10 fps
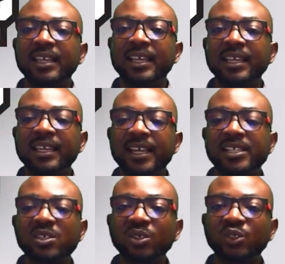in
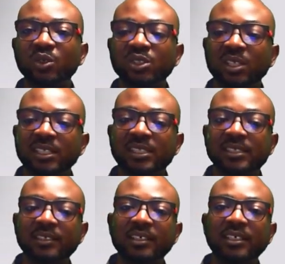case control studies,
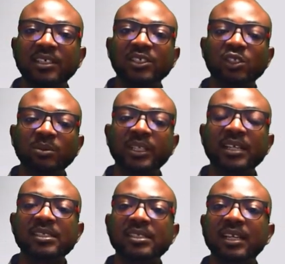
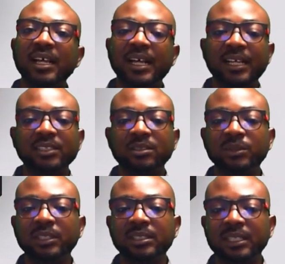subjects are
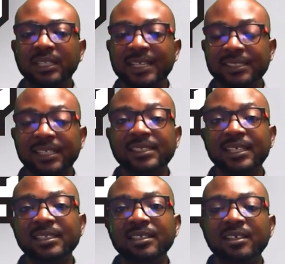
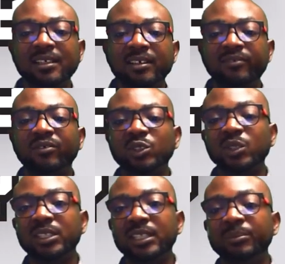selected for
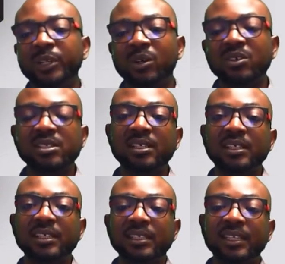study because
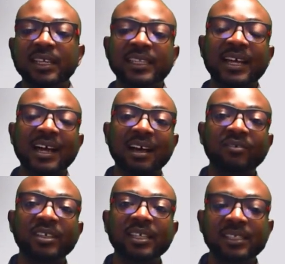they either have
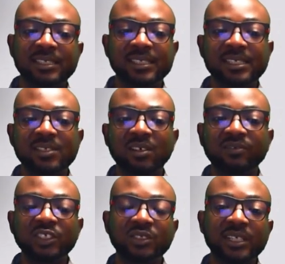the disease of
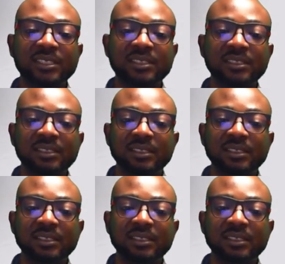interest,